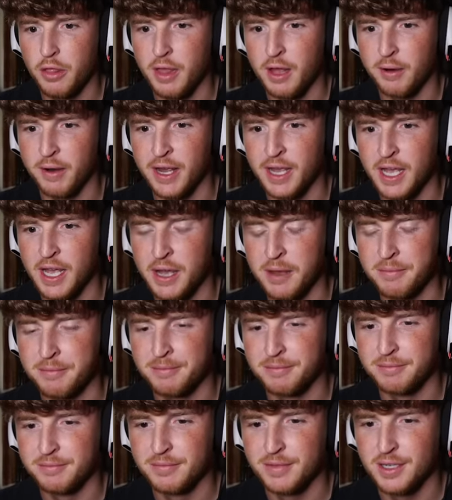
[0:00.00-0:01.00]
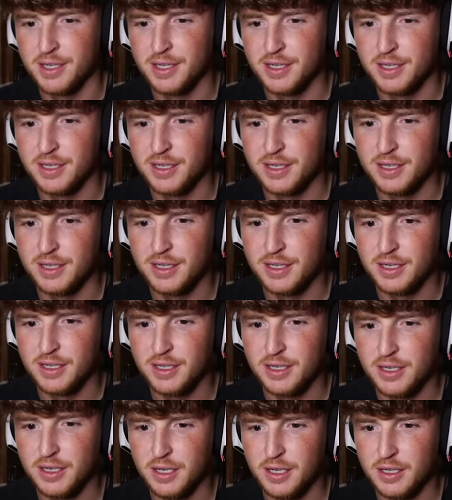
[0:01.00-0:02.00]
There I am.
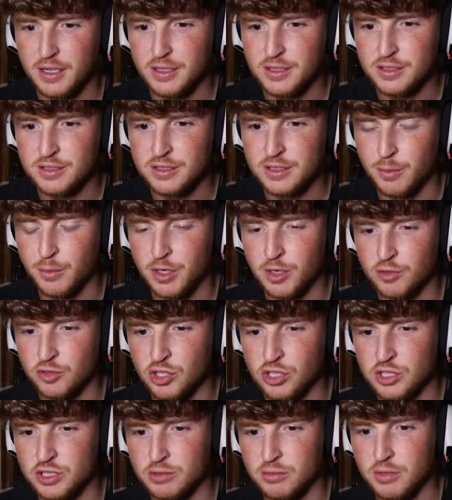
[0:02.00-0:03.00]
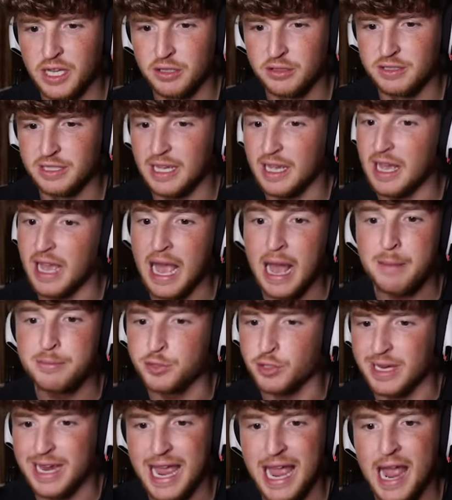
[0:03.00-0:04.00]
Someone who just killed
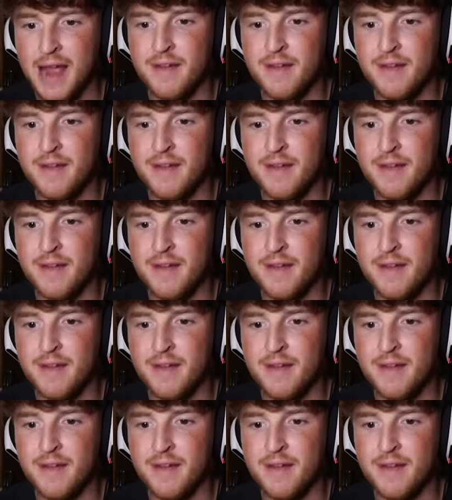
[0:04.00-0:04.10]
absolutely